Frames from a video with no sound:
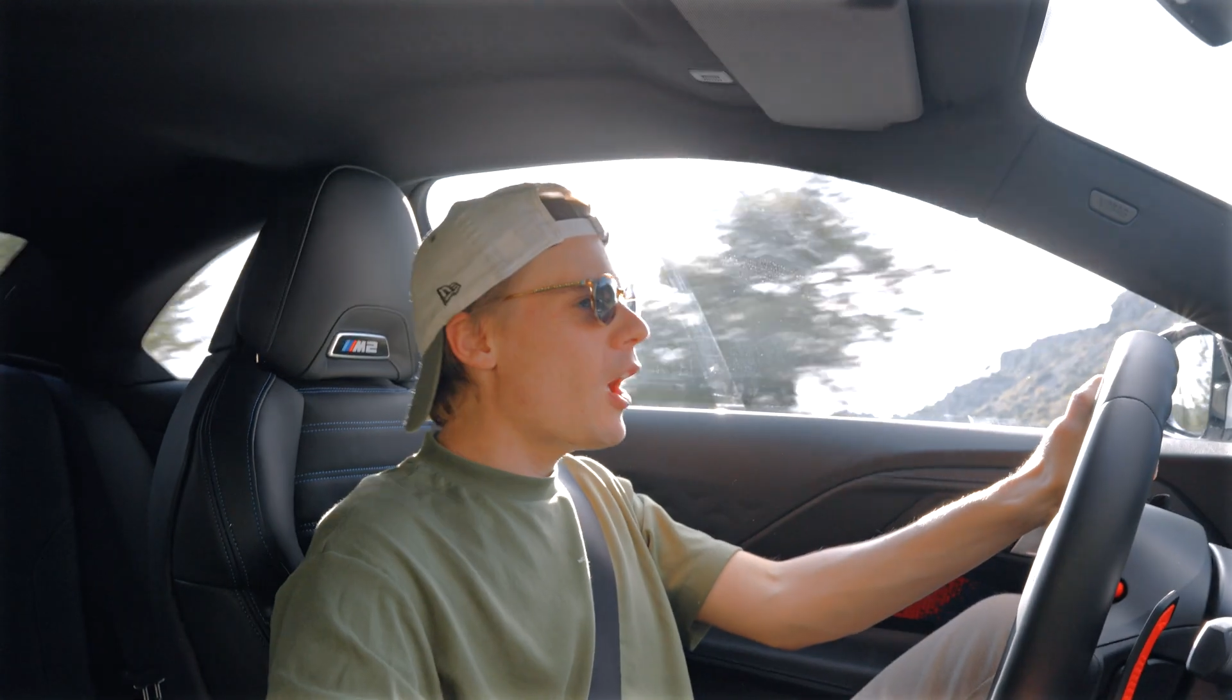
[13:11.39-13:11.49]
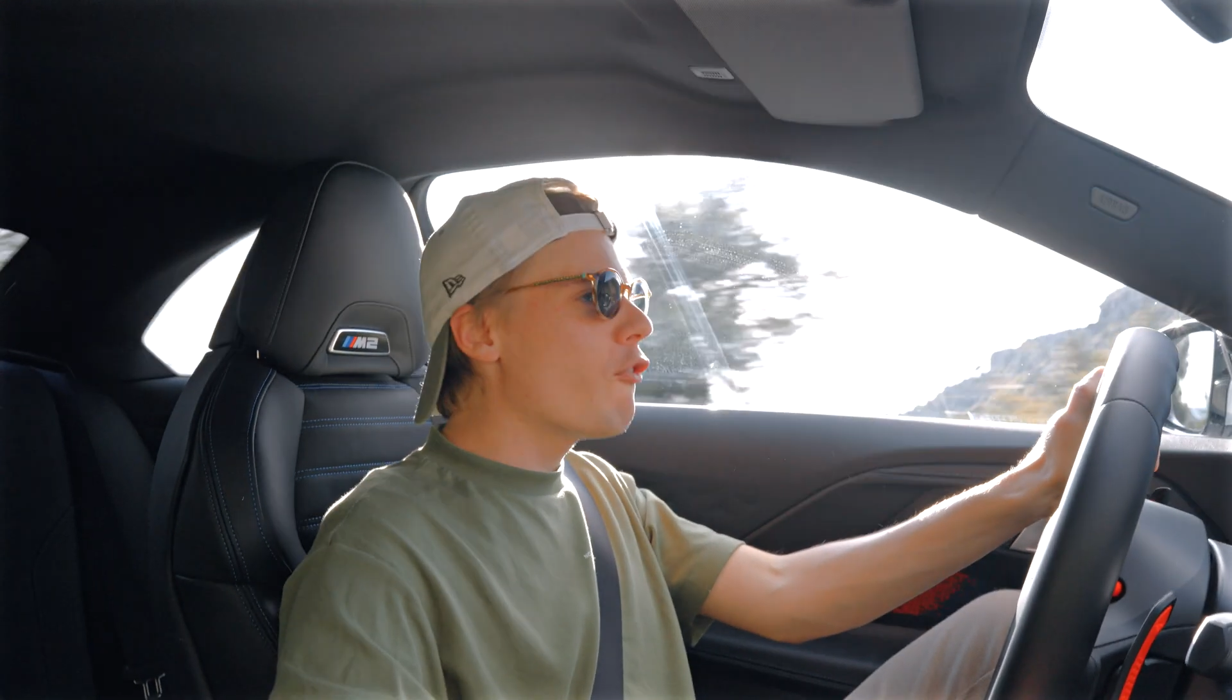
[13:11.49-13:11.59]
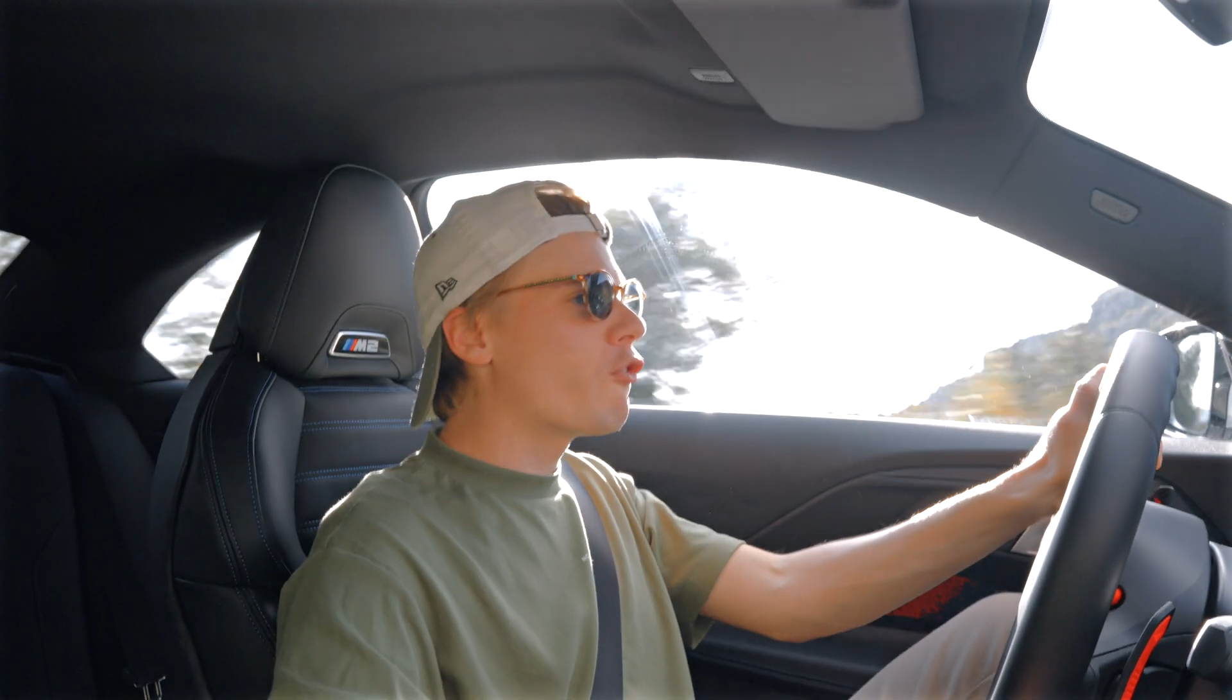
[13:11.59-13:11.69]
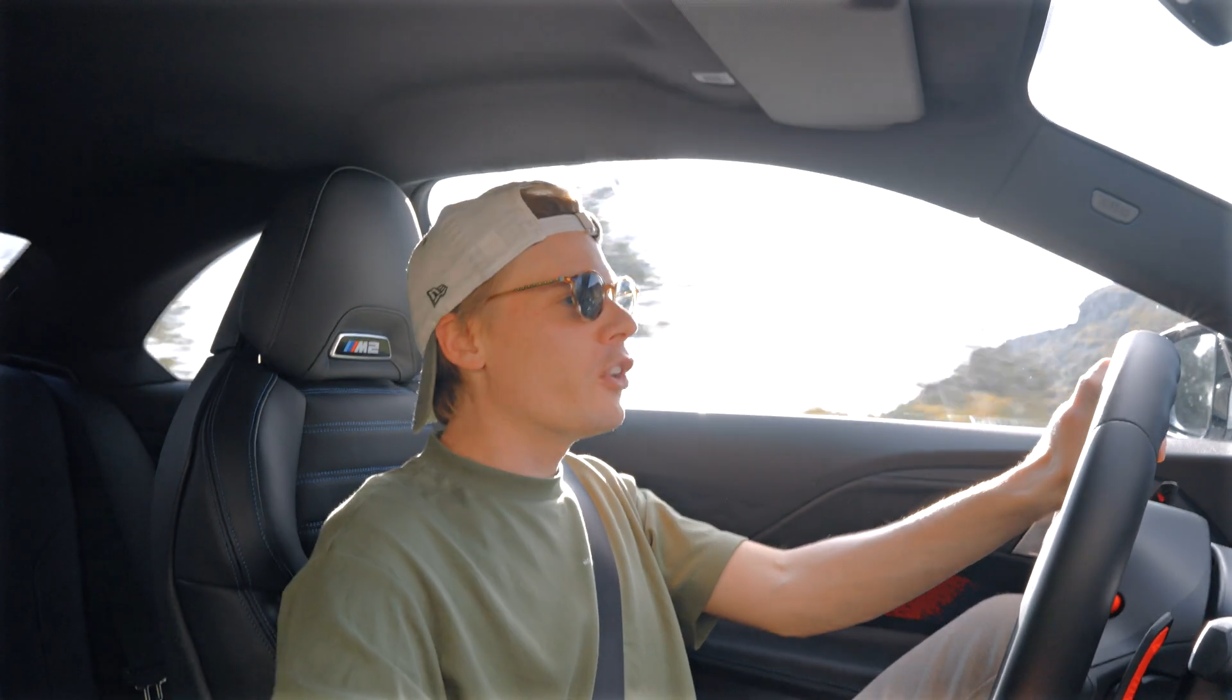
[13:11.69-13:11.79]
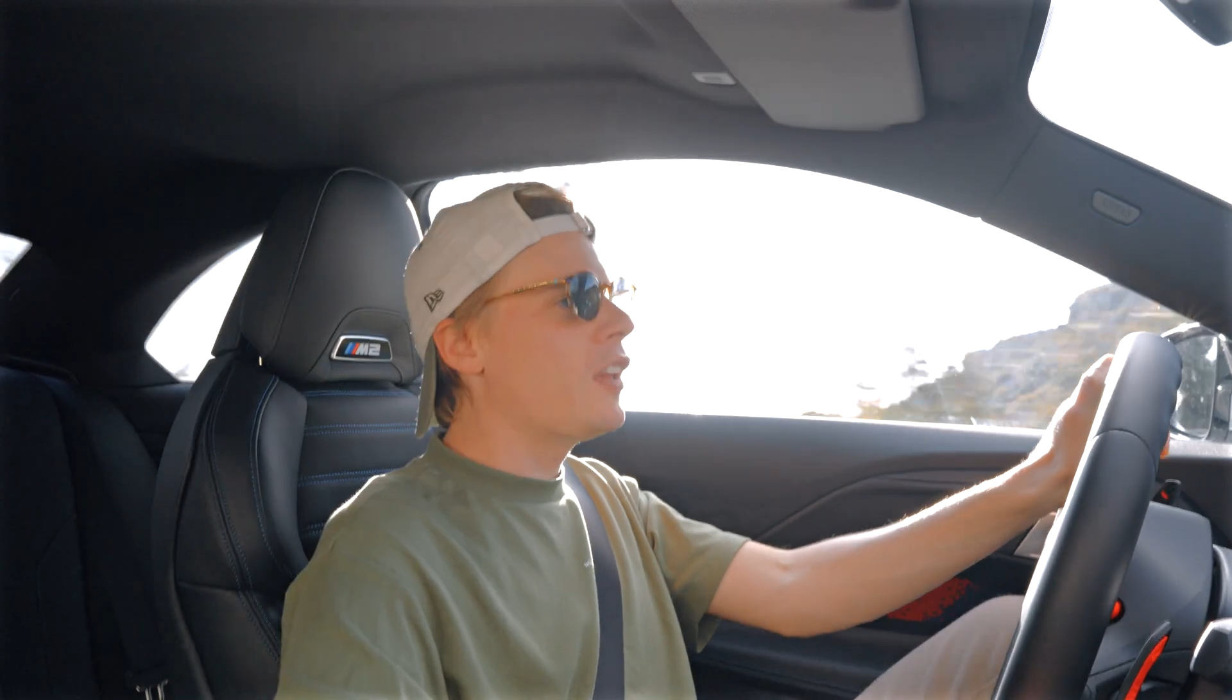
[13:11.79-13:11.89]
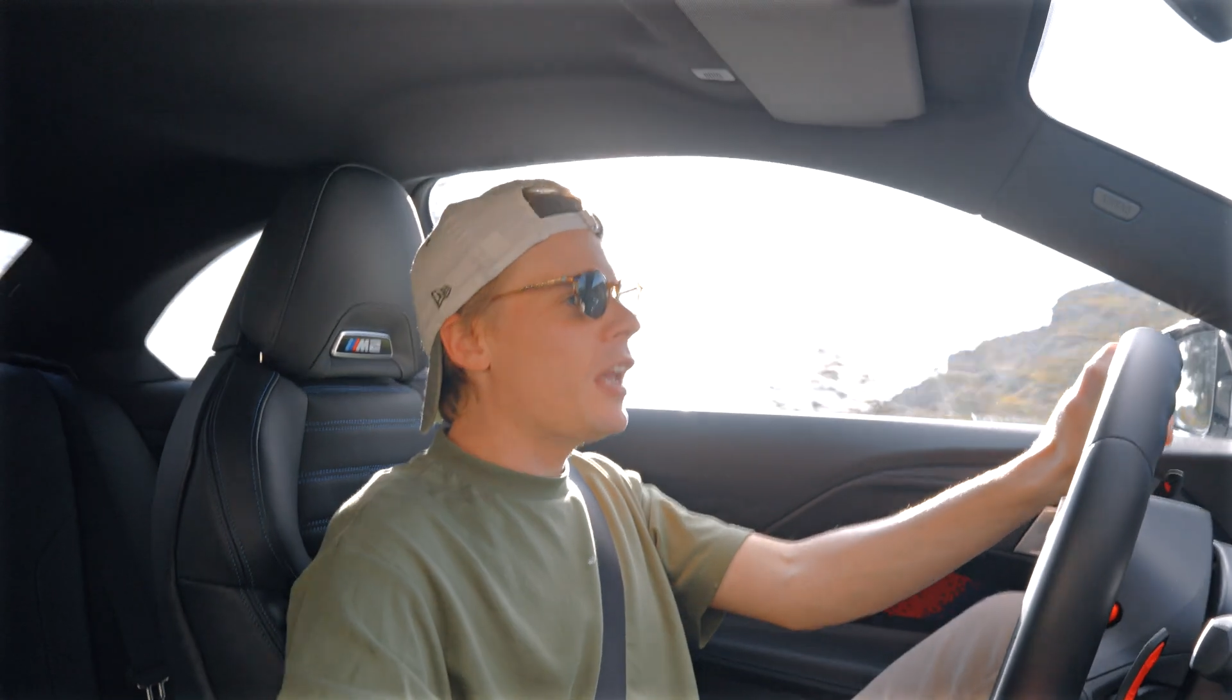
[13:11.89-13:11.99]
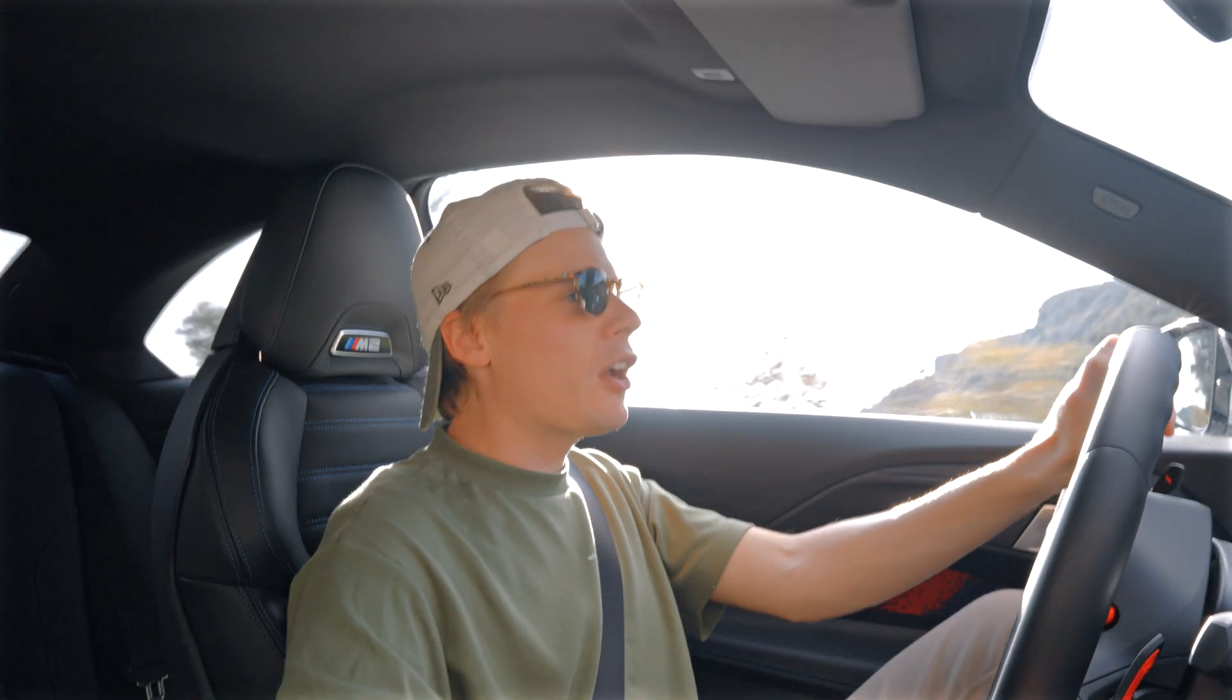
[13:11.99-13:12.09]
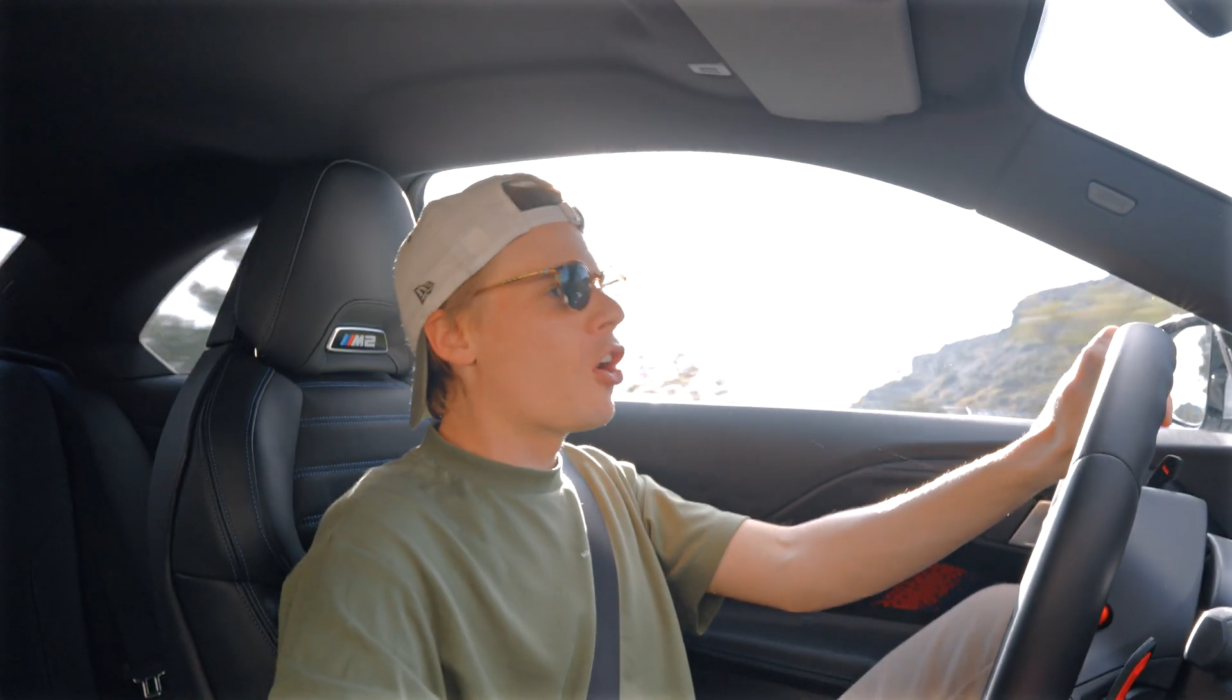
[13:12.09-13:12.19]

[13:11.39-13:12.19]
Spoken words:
everyday